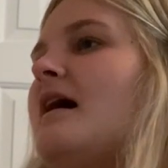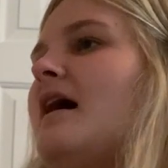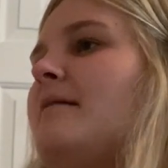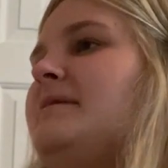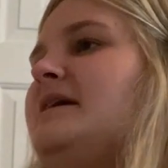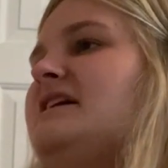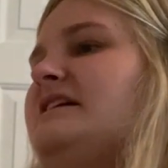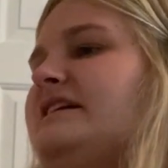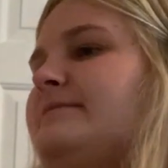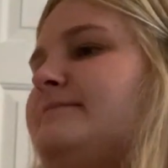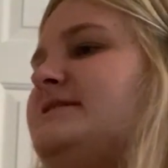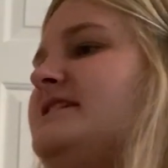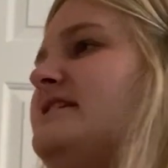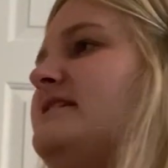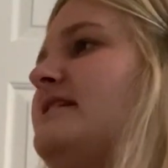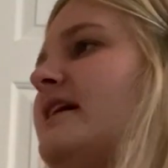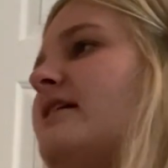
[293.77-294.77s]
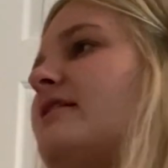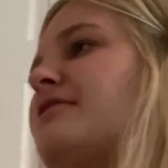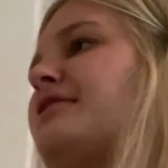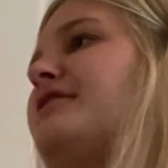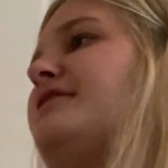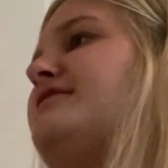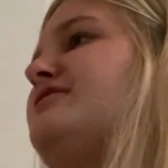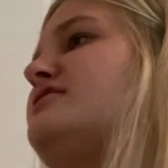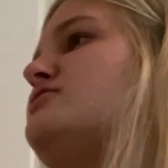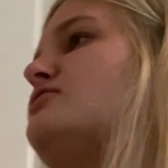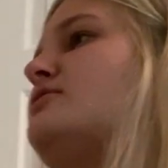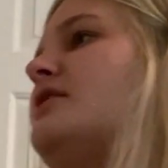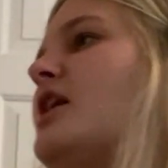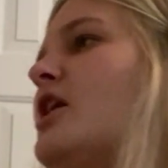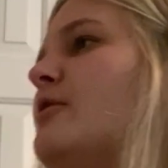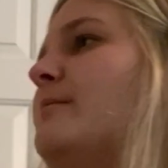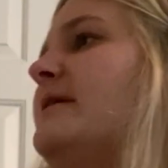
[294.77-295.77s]
Amelia Bedelia heard the
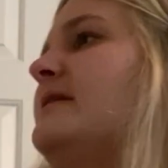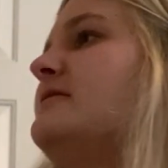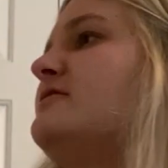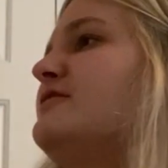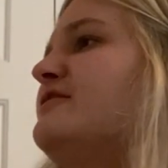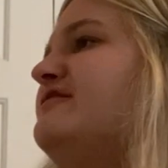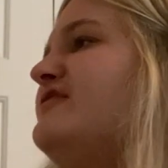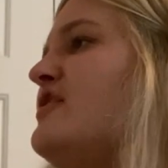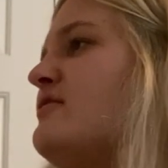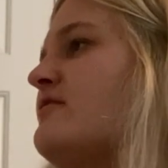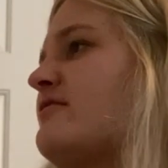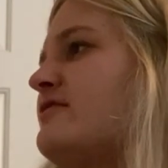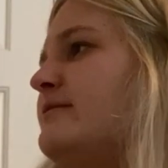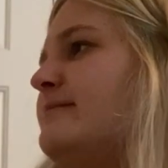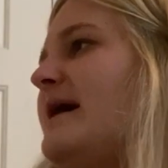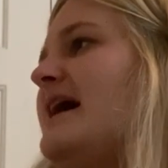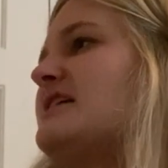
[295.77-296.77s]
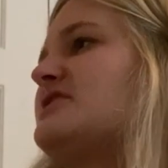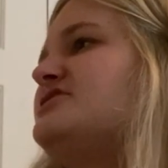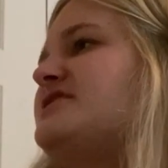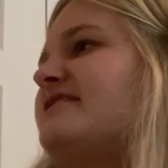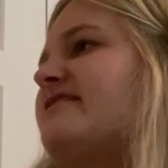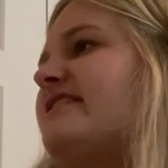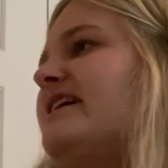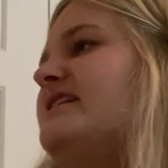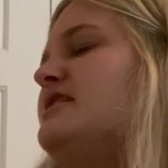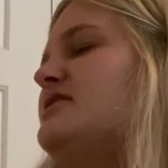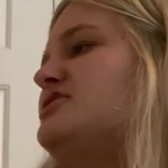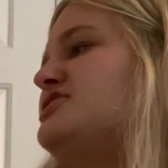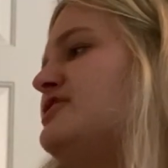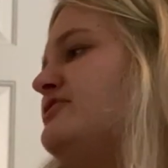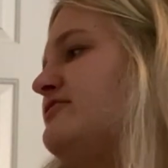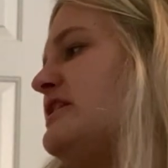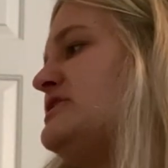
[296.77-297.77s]
door open. The folks are back, she said.
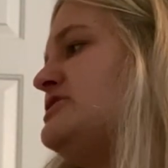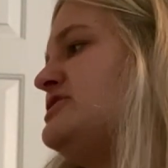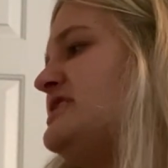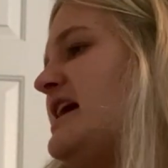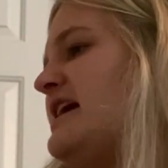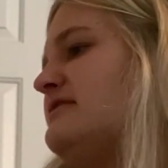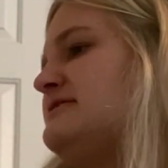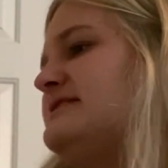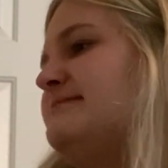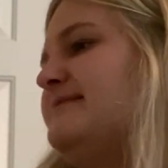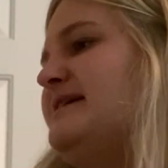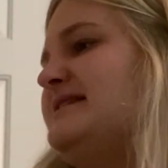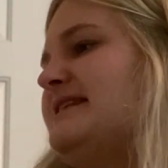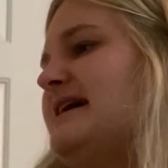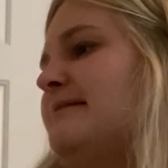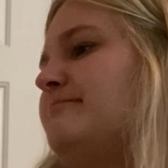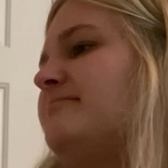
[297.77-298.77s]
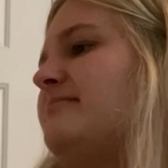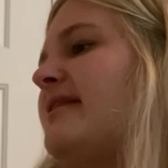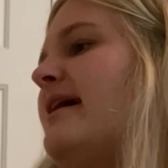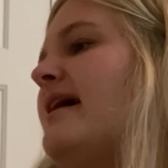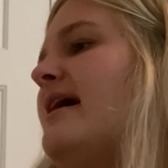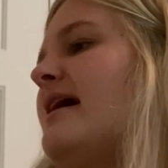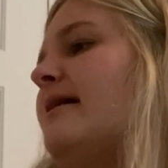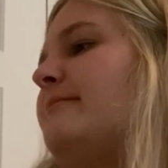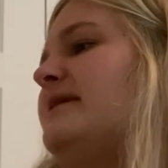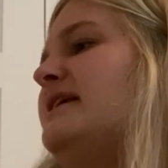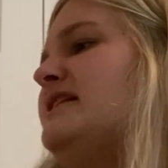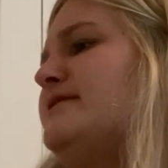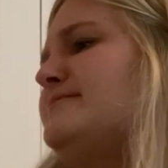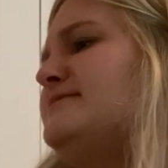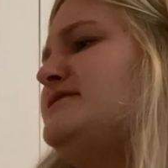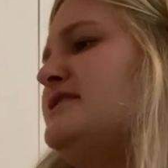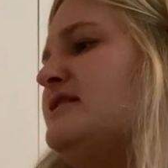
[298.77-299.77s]
She rushed out to meet them.
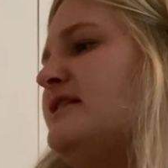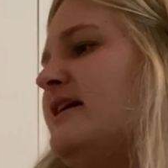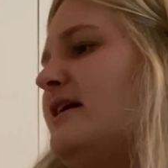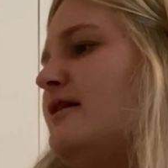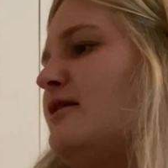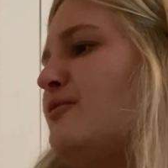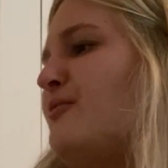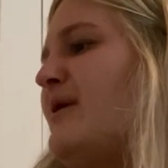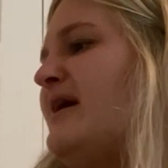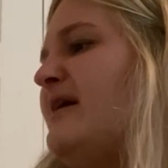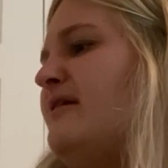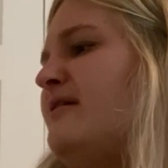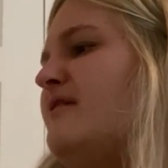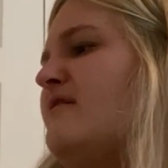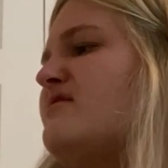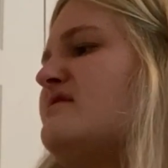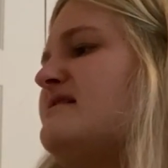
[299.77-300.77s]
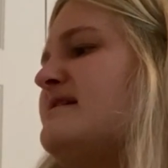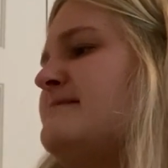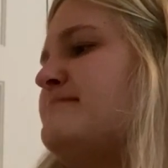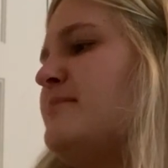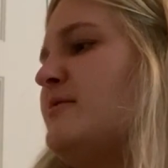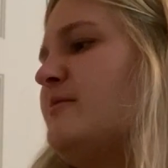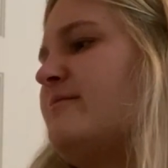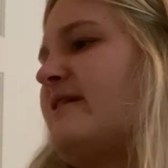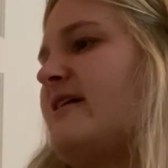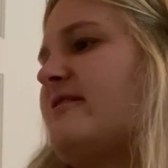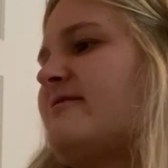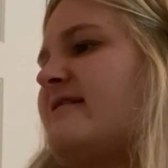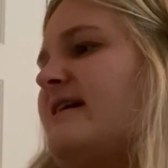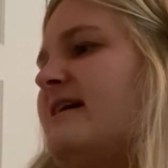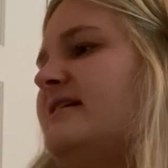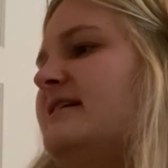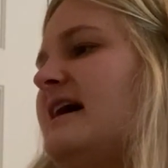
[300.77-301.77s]
Amelia Bedelia, why are all the light bulbs
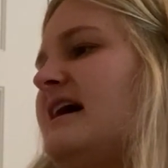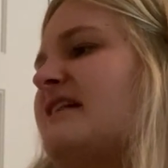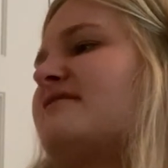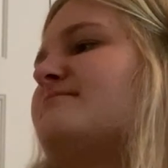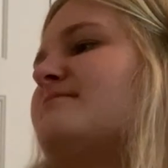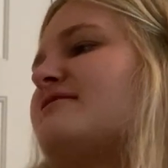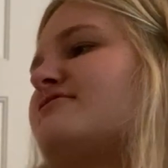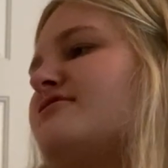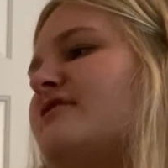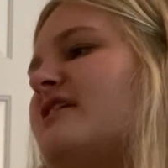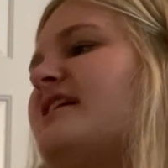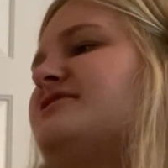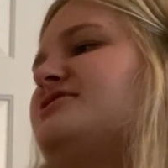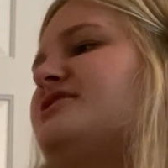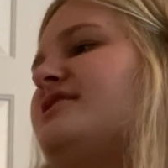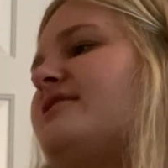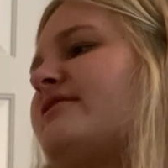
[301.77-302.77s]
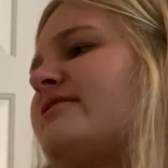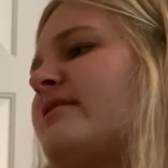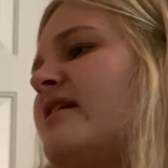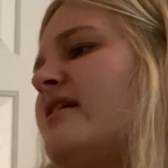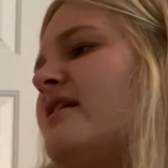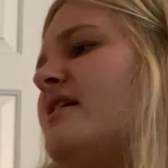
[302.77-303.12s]
outside? Asked Mr. Rogers.